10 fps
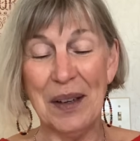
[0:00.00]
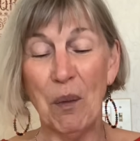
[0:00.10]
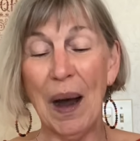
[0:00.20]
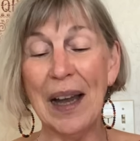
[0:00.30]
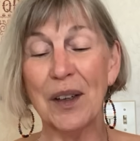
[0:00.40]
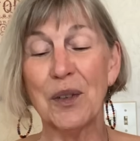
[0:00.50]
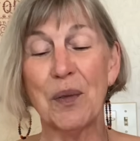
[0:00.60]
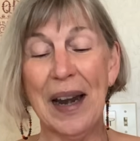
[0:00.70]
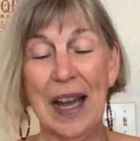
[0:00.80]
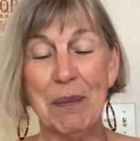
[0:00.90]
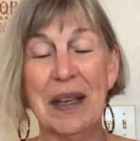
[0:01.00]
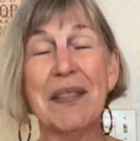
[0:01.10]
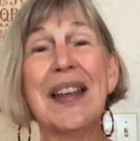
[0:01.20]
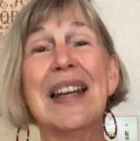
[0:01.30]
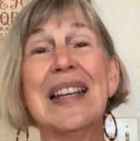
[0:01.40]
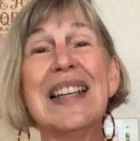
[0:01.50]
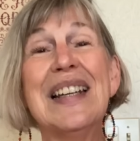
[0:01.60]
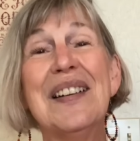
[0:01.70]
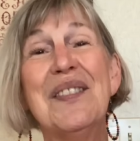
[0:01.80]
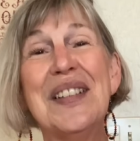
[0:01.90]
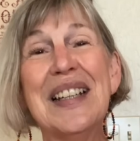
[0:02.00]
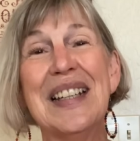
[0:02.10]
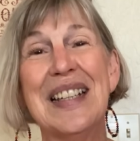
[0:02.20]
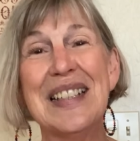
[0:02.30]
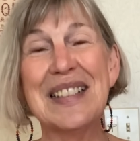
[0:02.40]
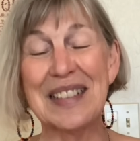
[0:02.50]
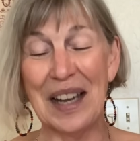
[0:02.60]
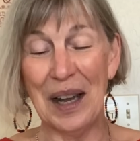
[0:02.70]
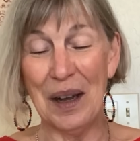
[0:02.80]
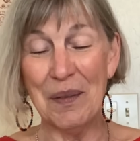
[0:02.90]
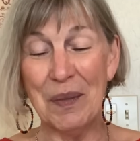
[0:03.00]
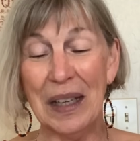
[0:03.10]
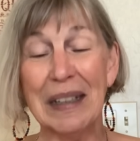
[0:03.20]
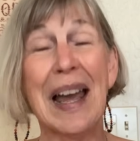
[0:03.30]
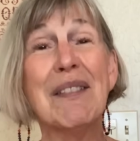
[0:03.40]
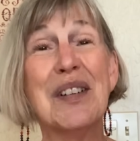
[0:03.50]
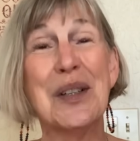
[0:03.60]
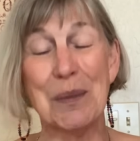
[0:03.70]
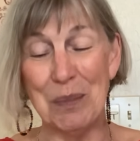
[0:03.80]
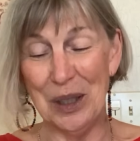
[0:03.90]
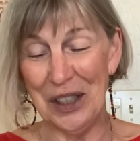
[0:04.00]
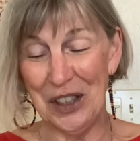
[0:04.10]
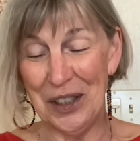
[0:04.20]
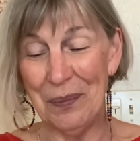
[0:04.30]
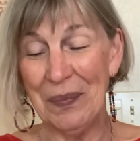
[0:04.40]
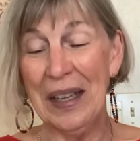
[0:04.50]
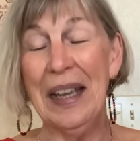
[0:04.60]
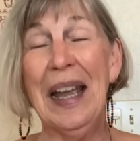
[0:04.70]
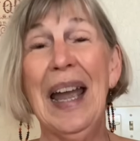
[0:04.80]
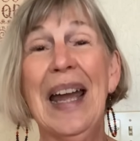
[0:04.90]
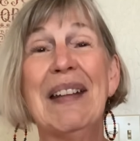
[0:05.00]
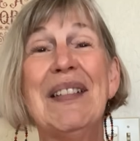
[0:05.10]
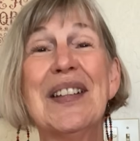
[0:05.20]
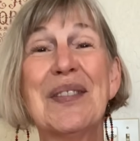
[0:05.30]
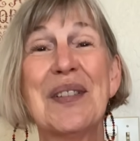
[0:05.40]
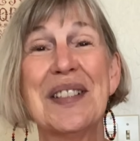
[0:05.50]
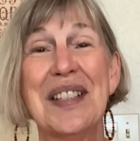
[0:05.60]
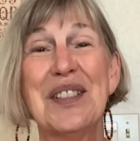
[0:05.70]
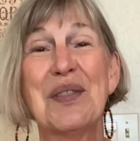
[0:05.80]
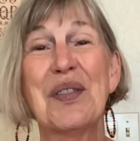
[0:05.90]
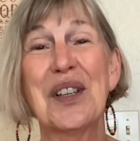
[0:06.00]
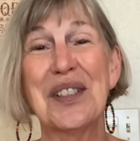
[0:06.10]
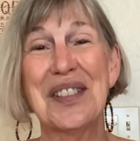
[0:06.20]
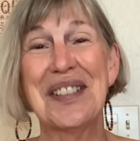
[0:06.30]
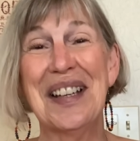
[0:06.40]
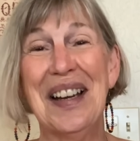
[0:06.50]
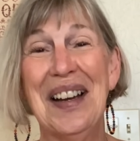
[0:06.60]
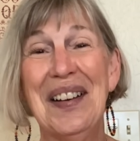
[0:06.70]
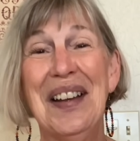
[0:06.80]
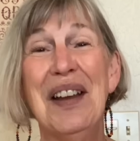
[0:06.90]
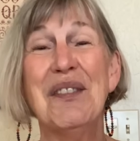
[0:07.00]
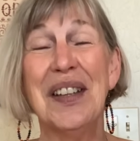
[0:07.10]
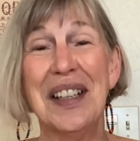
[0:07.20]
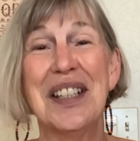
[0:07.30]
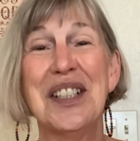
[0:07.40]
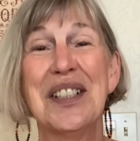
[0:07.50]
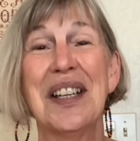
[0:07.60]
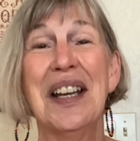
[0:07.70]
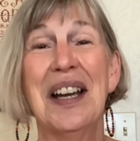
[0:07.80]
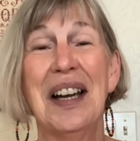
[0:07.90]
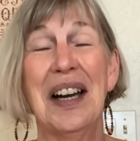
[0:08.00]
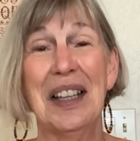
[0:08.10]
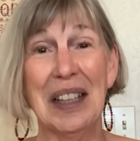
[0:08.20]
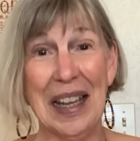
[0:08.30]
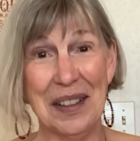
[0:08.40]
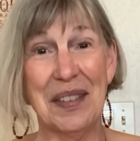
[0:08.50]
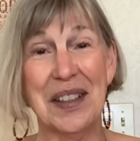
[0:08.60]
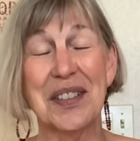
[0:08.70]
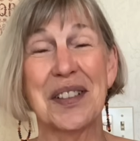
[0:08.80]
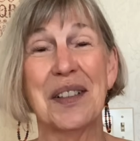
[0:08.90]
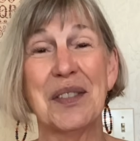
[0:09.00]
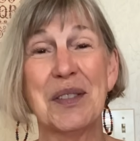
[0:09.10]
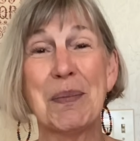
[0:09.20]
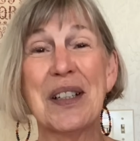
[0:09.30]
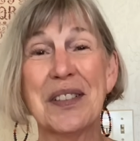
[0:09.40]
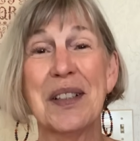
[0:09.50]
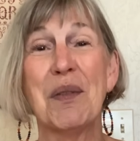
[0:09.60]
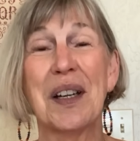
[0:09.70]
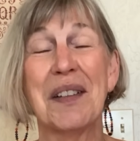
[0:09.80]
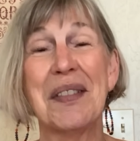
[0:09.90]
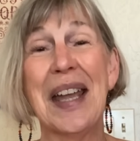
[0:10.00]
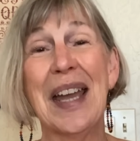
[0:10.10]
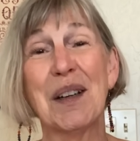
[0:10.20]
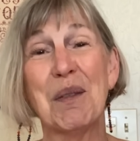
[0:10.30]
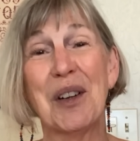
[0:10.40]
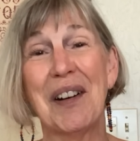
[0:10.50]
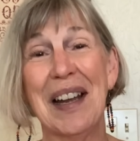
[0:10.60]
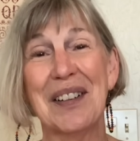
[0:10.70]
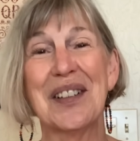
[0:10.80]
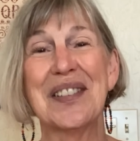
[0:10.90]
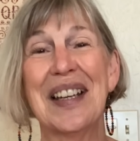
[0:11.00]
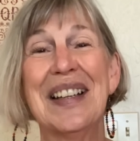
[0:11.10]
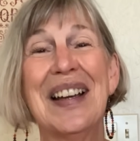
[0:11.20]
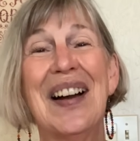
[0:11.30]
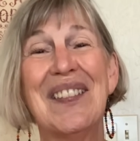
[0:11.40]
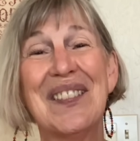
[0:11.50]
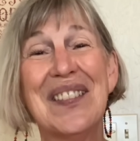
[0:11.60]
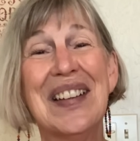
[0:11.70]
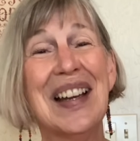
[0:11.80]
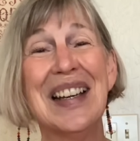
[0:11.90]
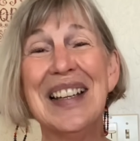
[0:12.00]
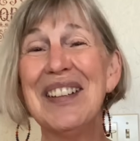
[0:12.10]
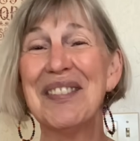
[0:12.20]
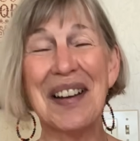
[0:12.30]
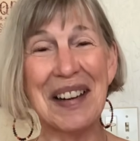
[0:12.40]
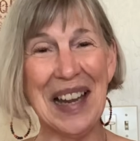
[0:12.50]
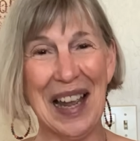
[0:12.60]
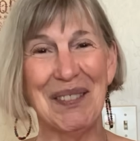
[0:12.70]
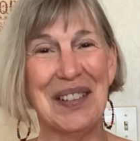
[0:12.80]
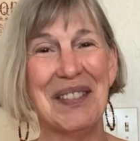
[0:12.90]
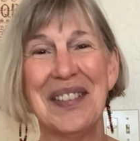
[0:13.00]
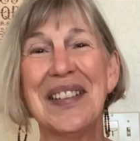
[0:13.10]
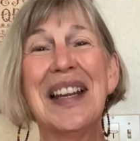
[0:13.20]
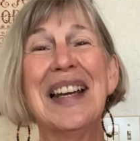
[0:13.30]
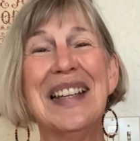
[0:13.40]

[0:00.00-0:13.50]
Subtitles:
wild rabbit that lived in his lavender bush. And this was his first finish like this, especially one of the animal crackers, and he's very happy with it, and